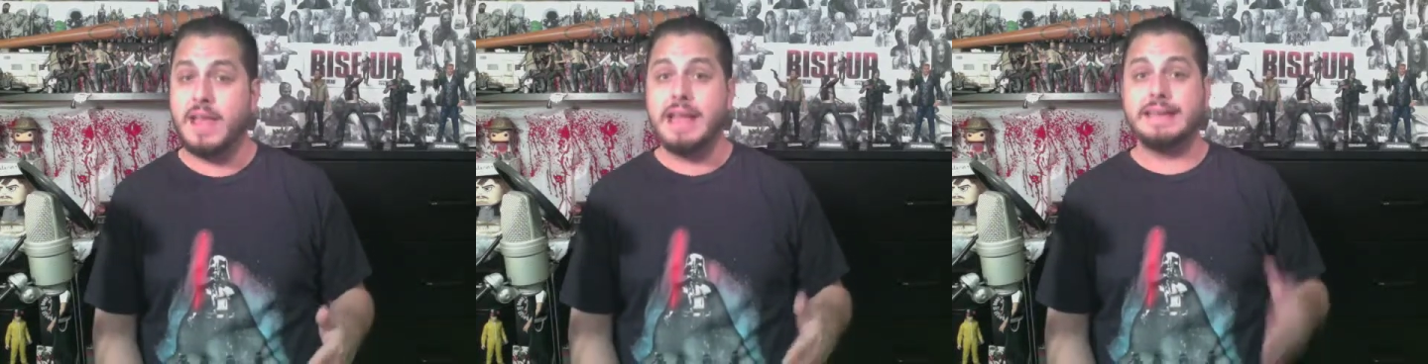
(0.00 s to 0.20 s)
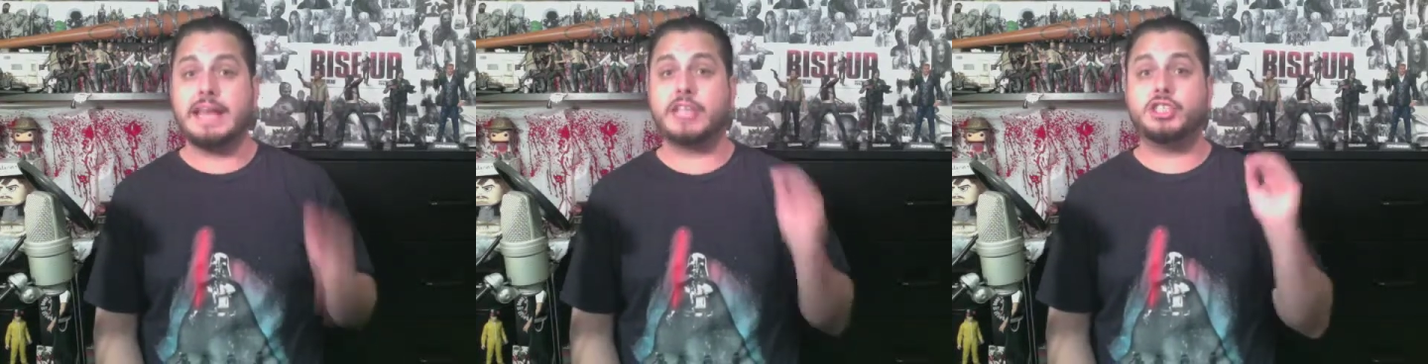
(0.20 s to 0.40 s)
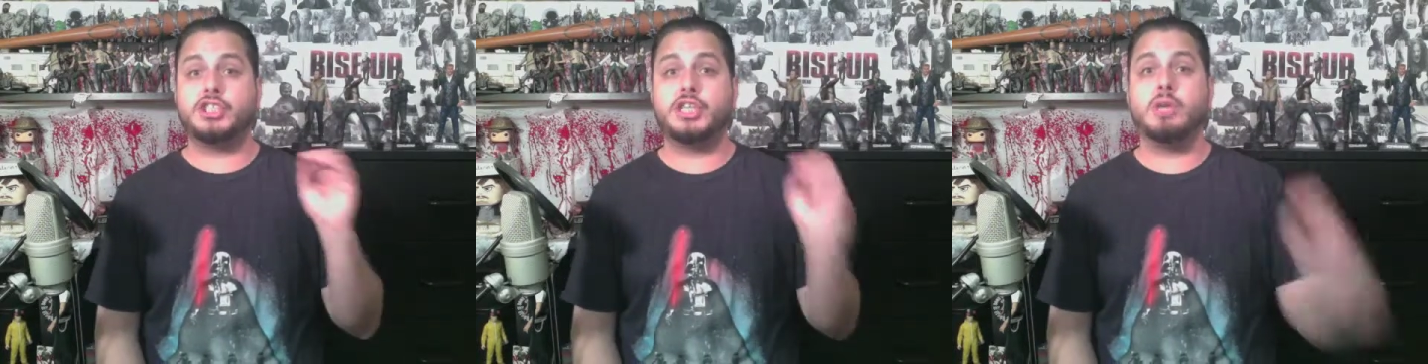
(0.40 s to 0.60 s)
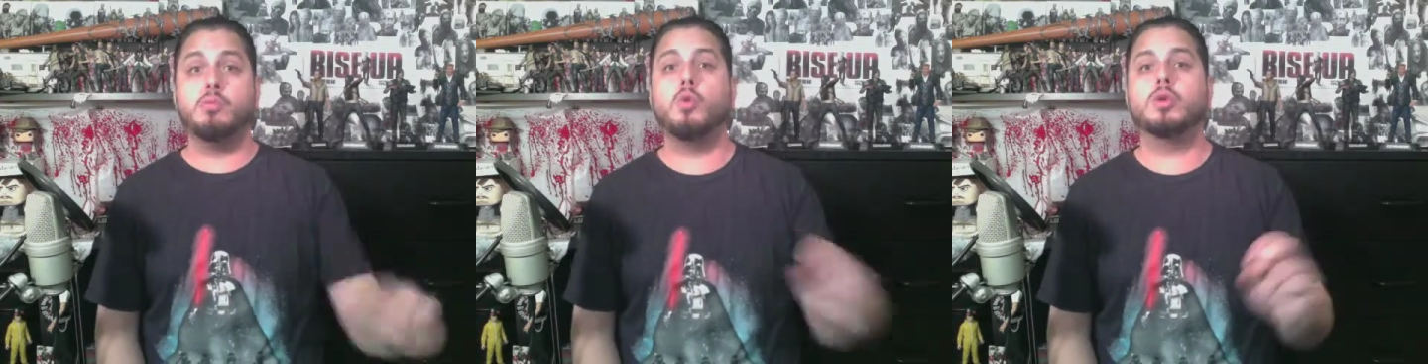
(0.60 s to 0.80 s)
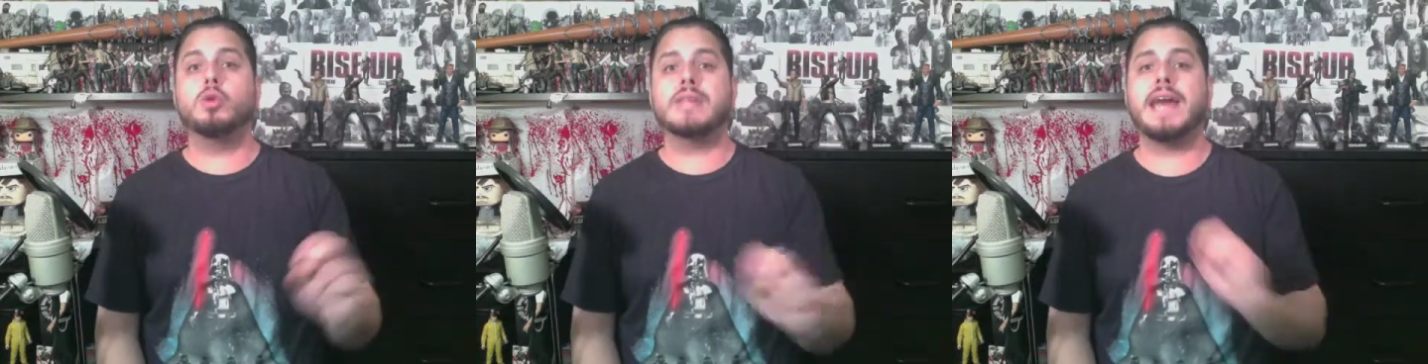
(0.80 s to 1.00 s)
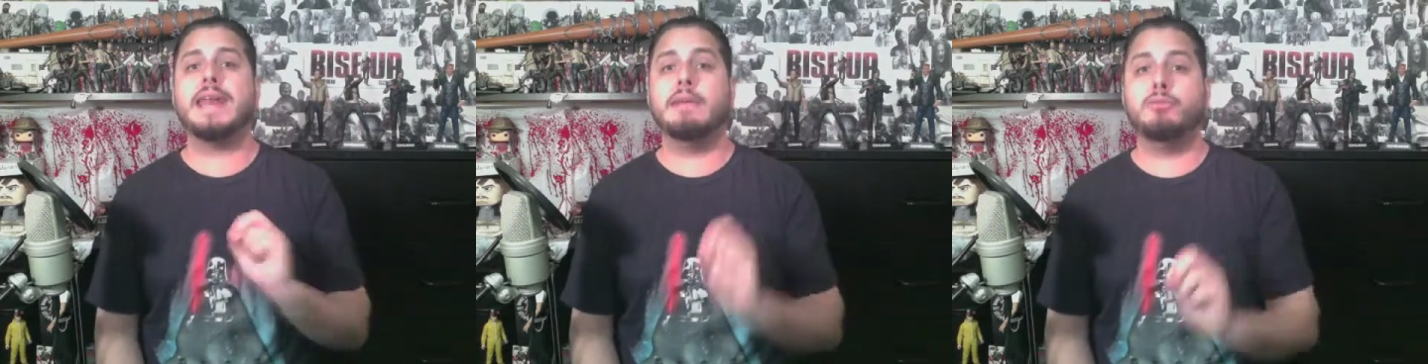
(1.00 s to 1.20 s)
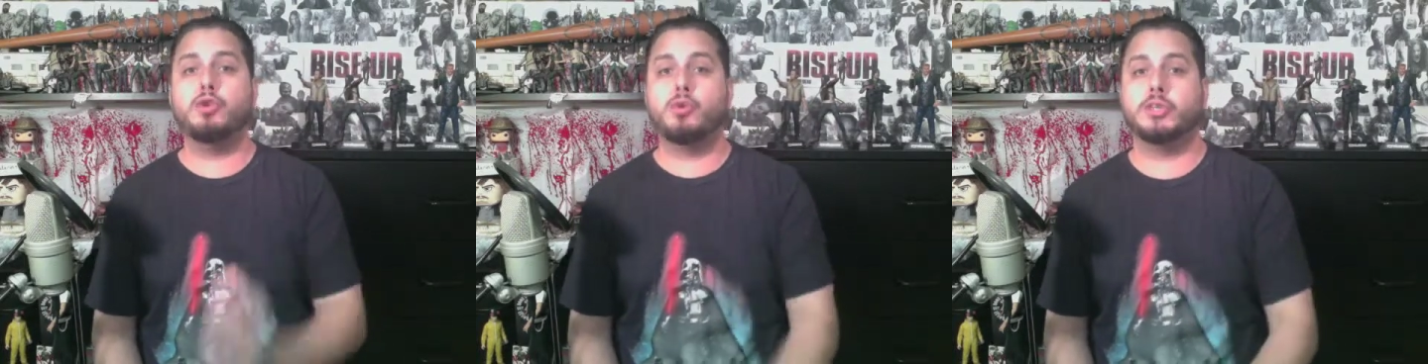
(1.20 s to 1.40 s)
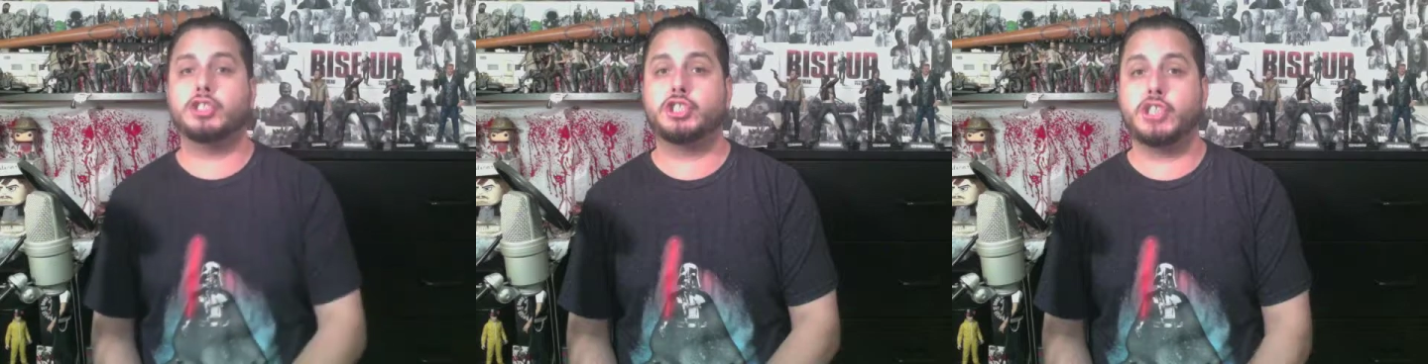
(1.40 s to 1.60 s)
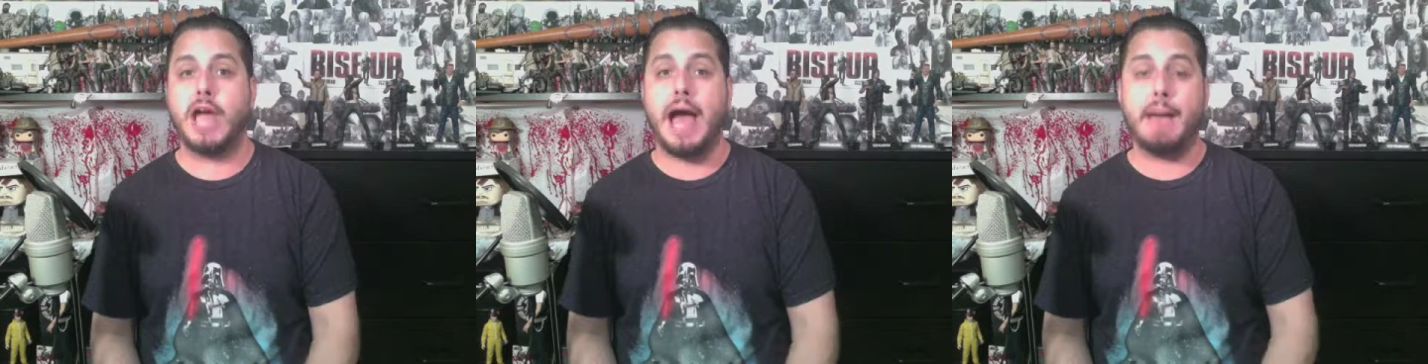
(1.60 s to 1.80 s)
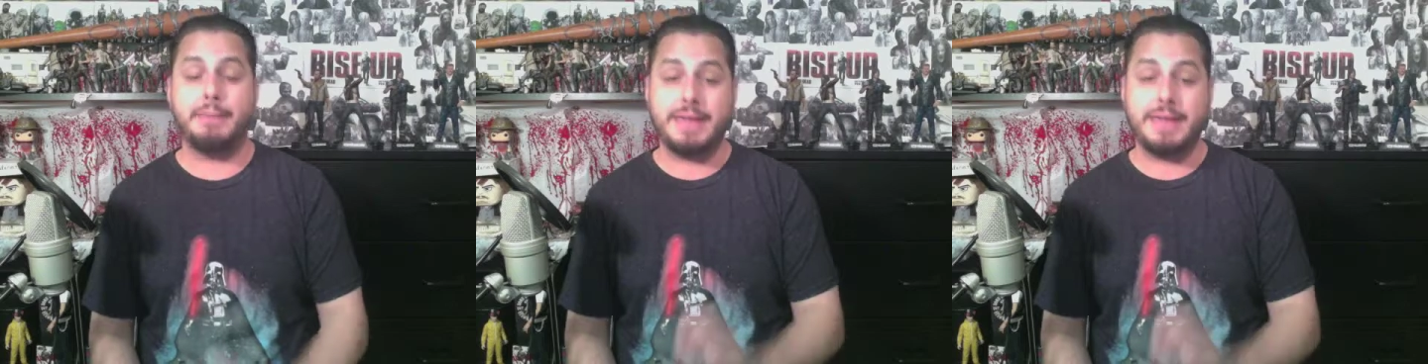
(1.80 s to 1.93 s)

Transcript: that she won't let him do his job.